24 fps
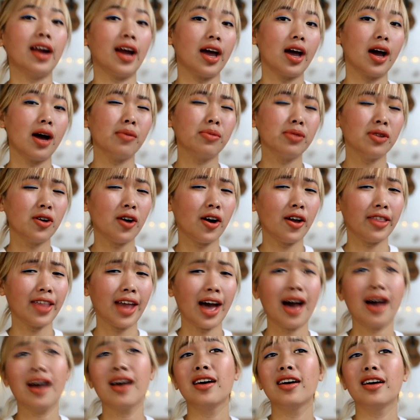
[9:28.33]
I upload on
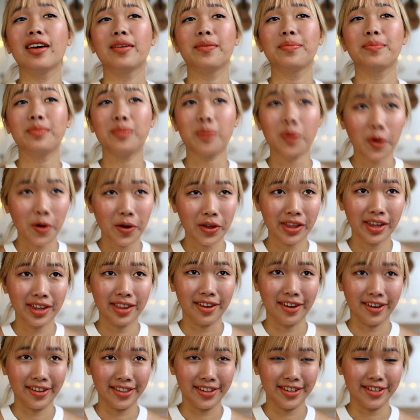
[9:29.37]
that more
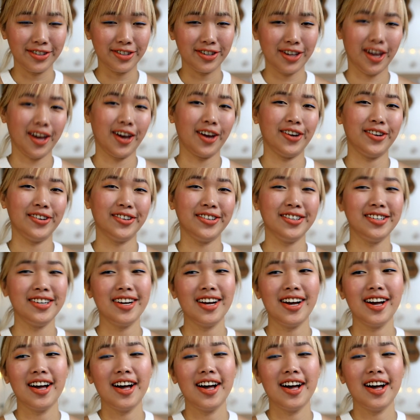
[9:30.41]
than on this channel.